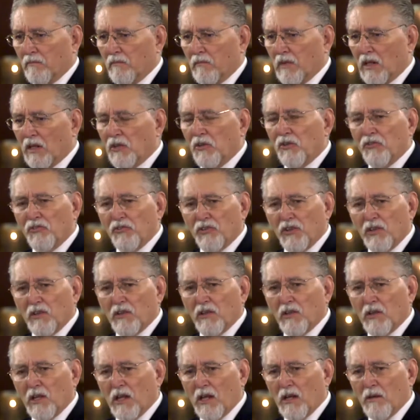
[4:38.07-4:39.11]
Can you see
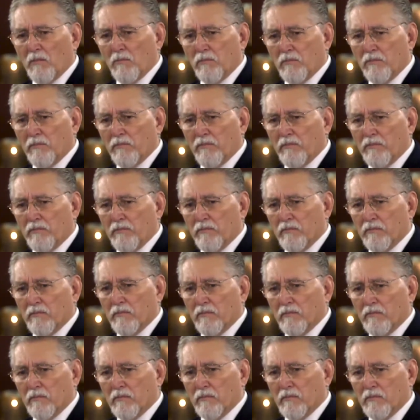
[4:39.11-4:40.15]
the Lamb?
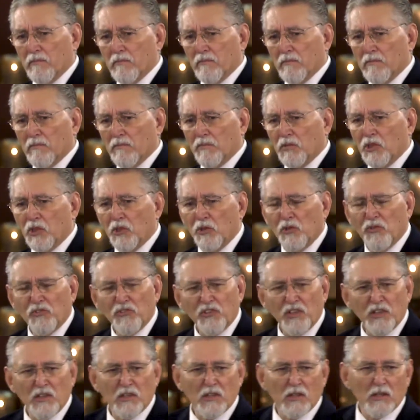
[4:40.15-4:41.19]
Do you
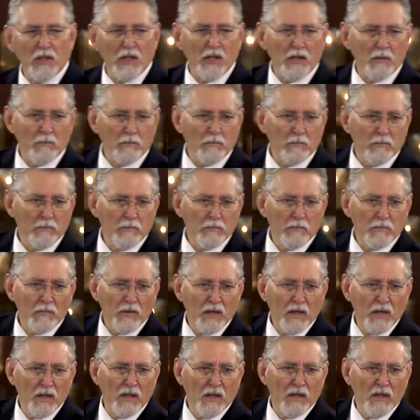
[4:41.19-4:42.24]
see the Lamb?
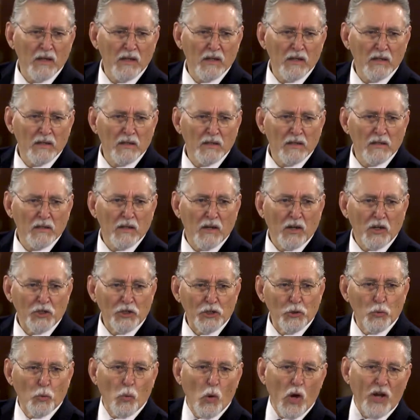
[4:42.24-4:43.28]
Are
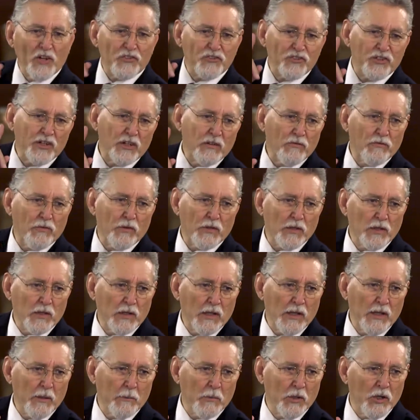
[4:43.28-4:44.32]
you watching for the
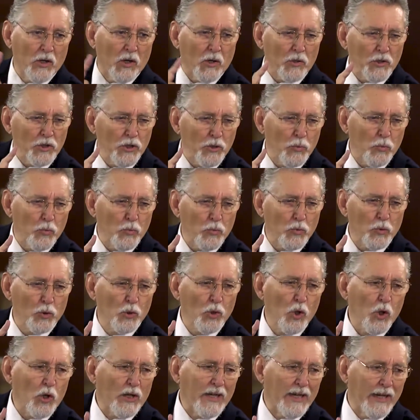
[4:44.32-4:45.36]
Lamb? Are you
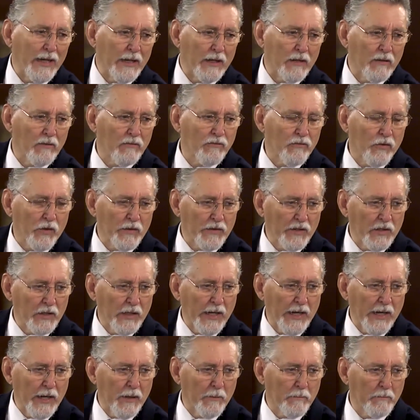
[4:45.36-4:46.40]
looking for the
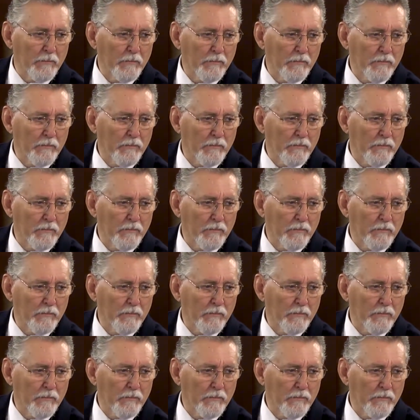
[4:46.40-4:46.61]
Lamb?